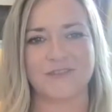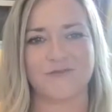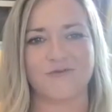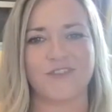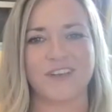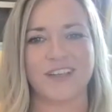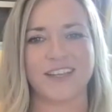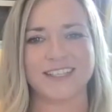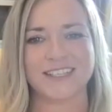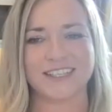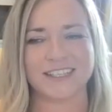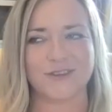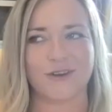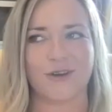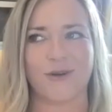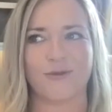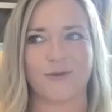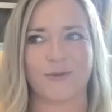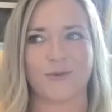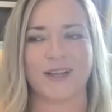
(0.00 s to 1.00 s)
really does
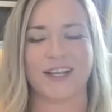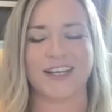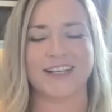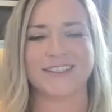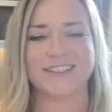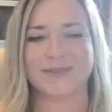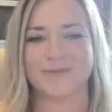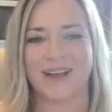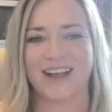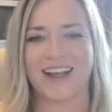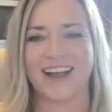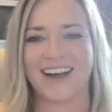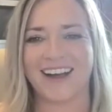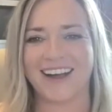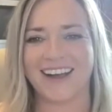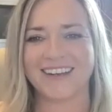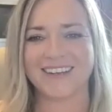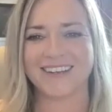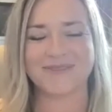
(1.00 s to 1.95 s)
hold a place in my heart.